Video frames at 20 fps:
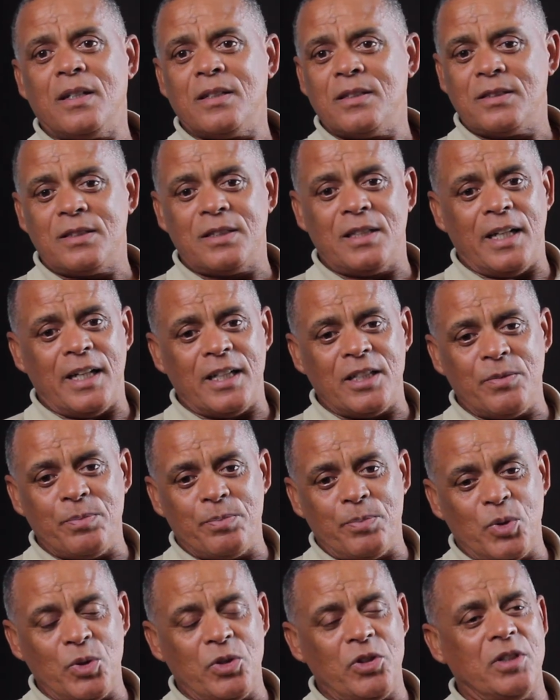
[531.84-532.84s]
slash
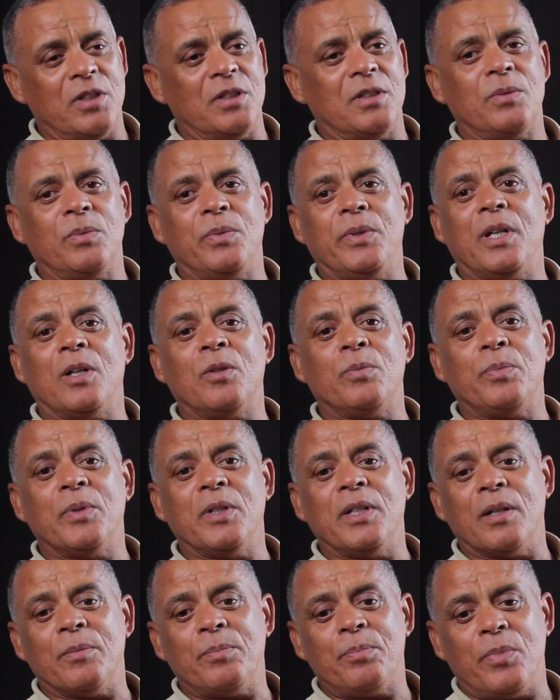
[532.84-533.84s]
bushes. We
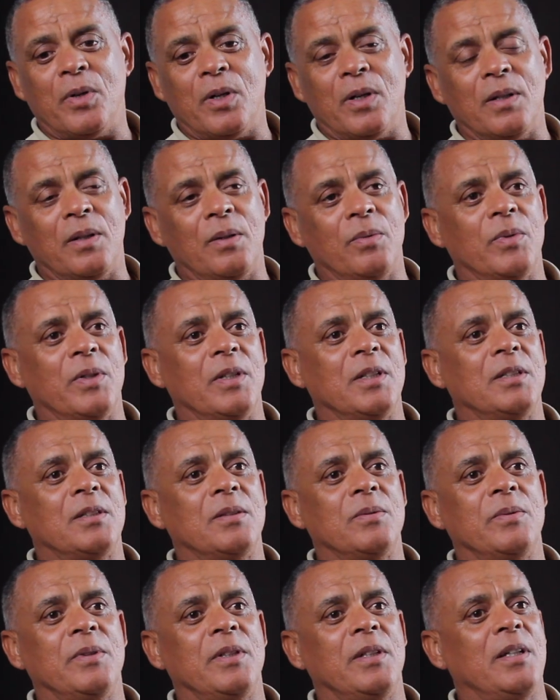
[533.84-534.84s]
open up
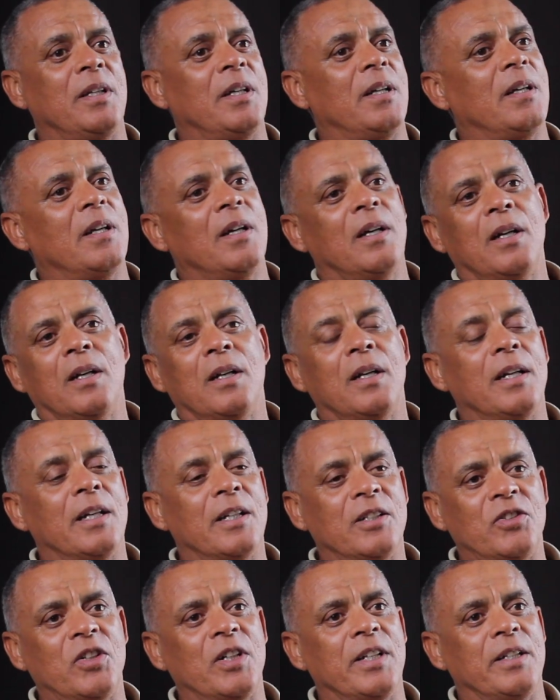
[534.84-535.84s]
pathways. We
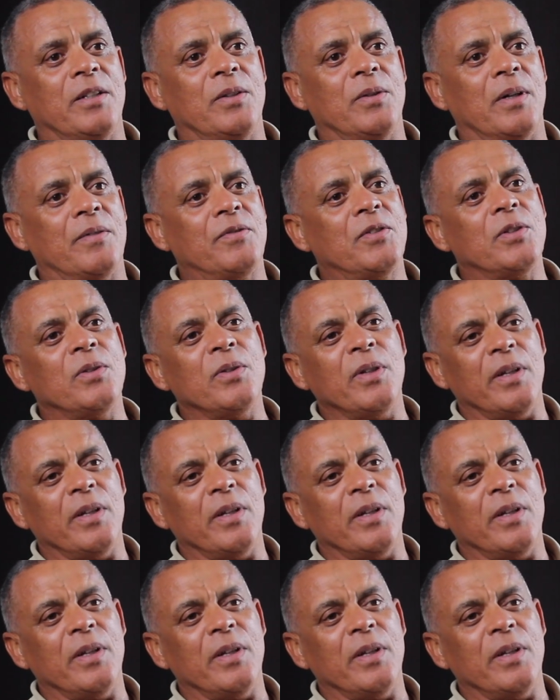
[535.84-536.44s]
literally, you have to do